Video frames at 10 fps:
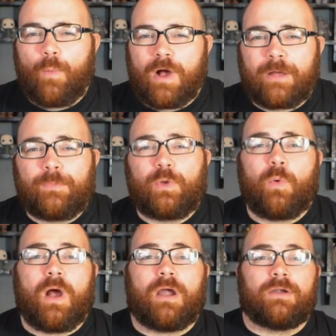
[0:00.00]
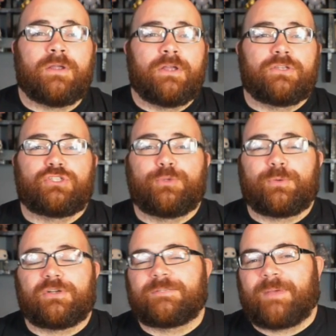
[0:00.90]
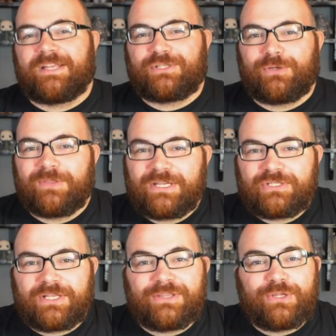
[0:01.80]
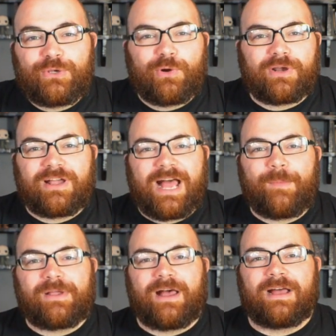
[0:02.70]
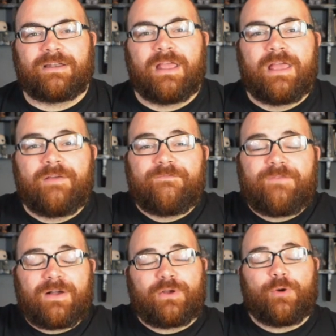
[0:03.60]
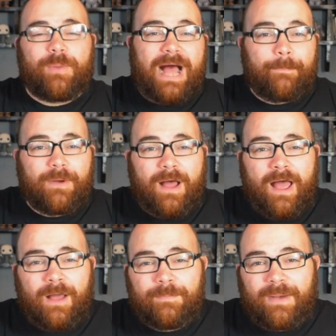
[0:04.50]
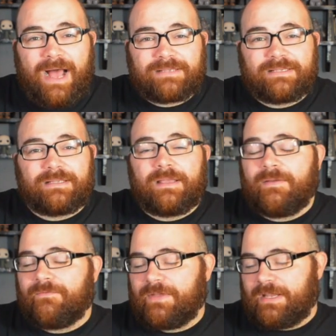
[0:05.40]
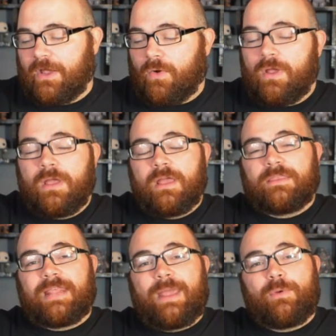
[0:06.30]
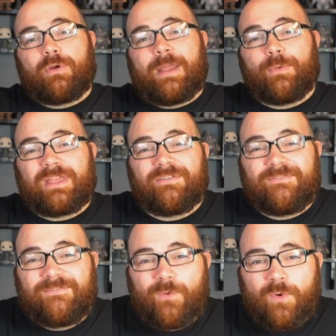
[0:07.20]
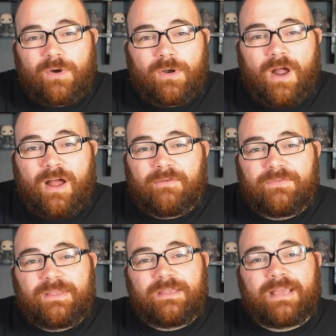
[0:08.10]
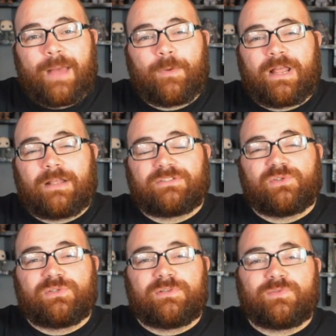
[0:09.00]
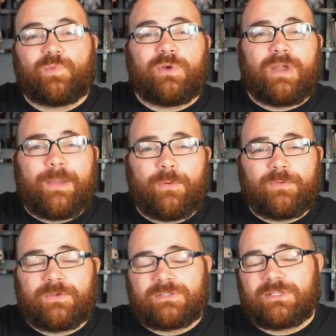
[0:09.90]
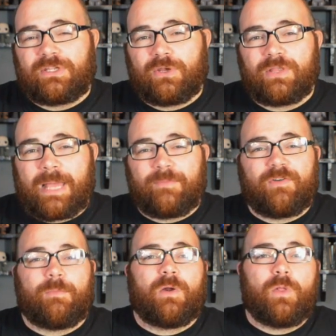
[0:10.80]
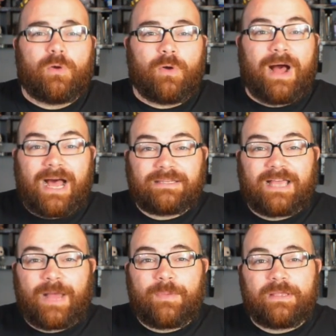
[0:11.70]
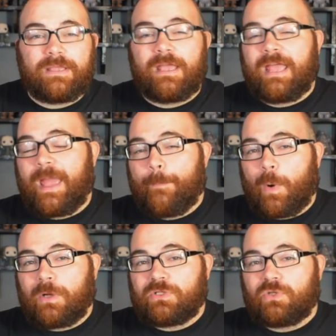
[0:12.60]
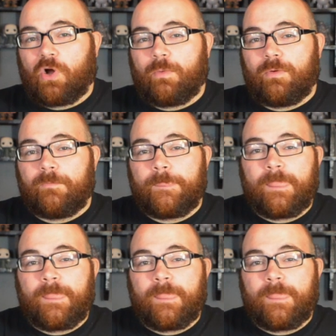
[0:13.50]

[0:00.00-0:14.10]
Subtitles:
and welcome to our super special edition New York Comic Con Funko Pop unboxing video. Today we were able to get 4 of the Comic Con exclusives. We were able to secure them from our local Hot Topic and Barnes & Noble,